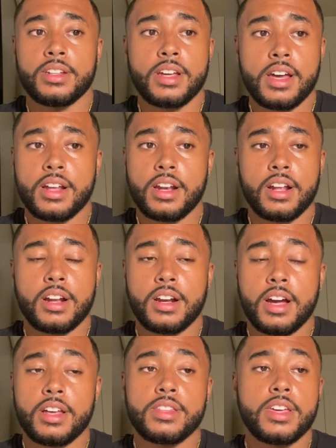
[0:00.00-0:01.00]
Da, da, da,
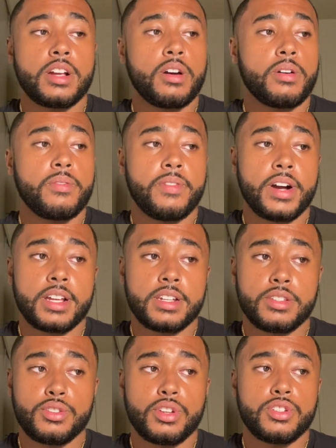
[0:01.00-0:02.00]
da. They go to fucking
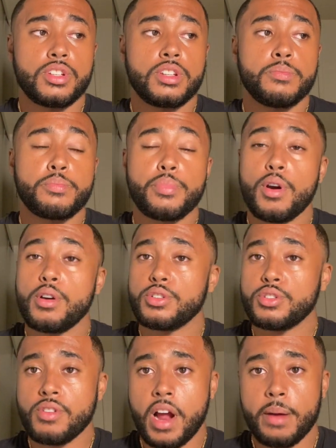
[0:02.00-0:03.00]
decision.
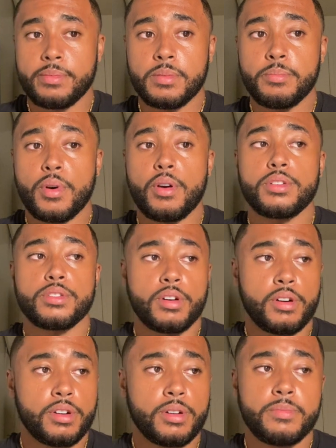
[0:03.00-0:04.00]
Burns dropped him. Burns
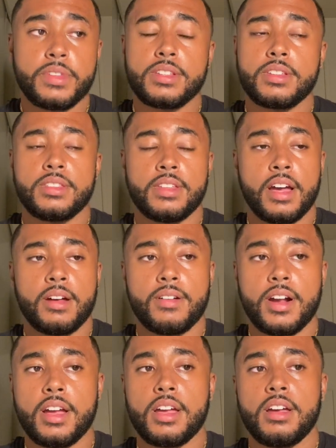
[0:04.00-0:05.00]
hurt him. This and that,
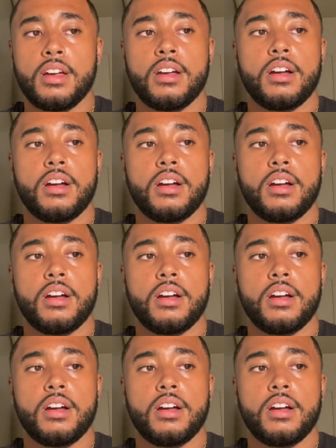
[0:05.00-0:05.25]
right?